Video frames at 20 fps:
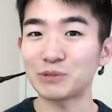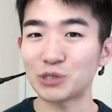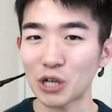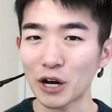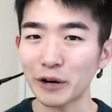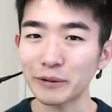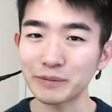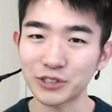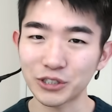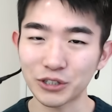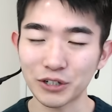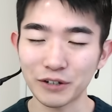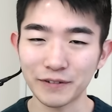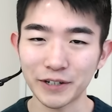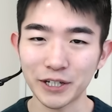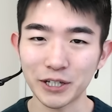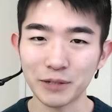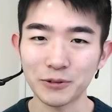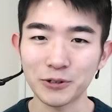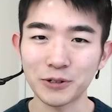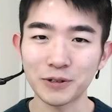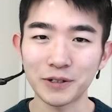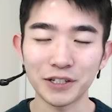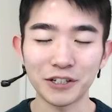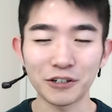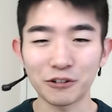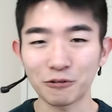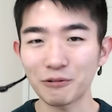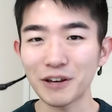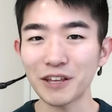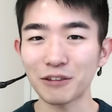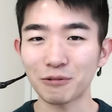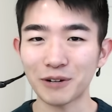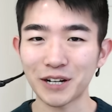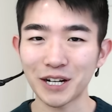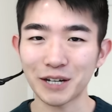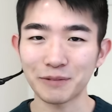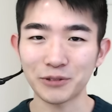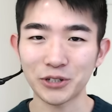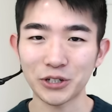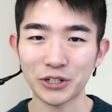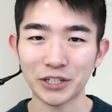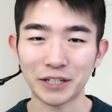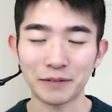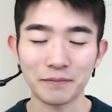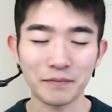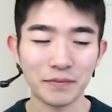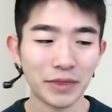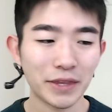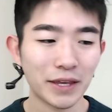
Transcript: jobs are available, with what I'm learning."